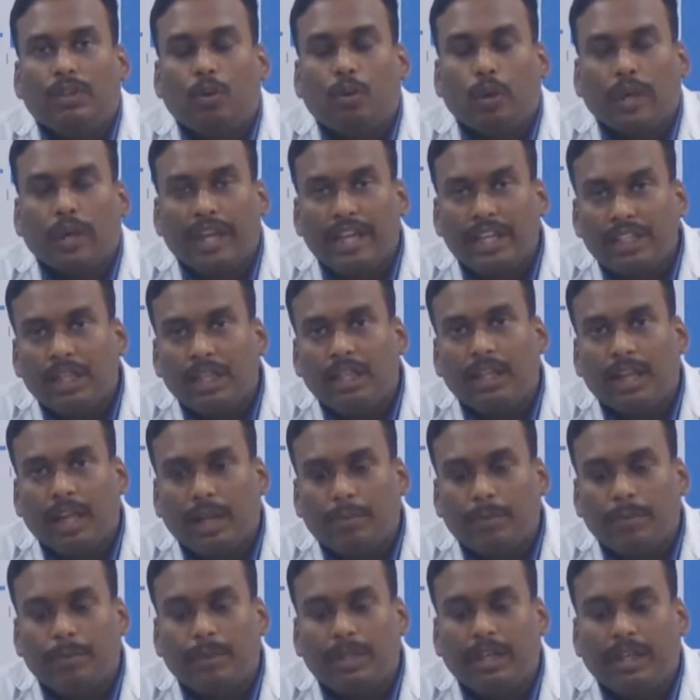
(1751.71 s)
location
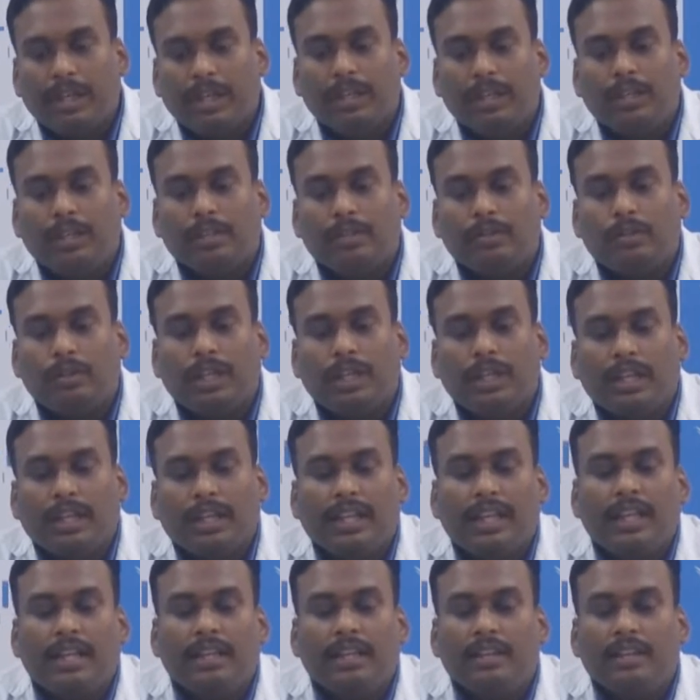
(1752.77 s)
capabilities so that a
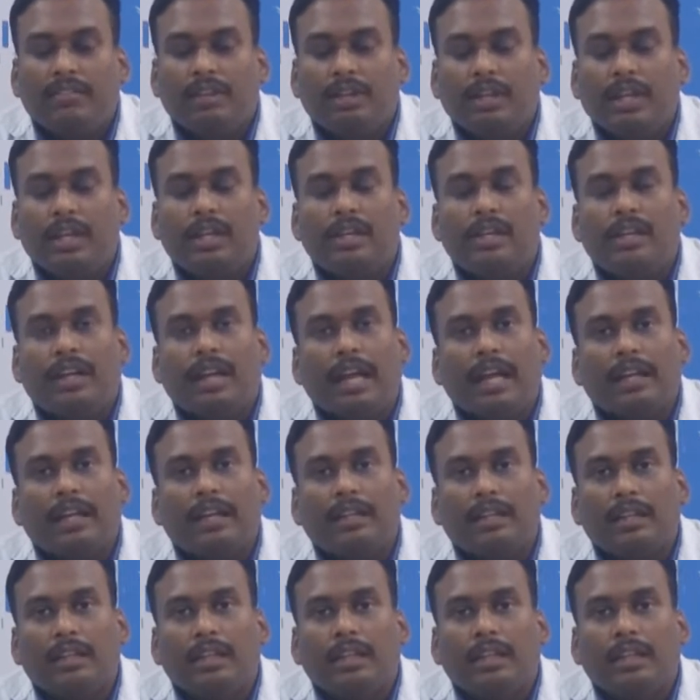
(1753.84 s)
caregiver can track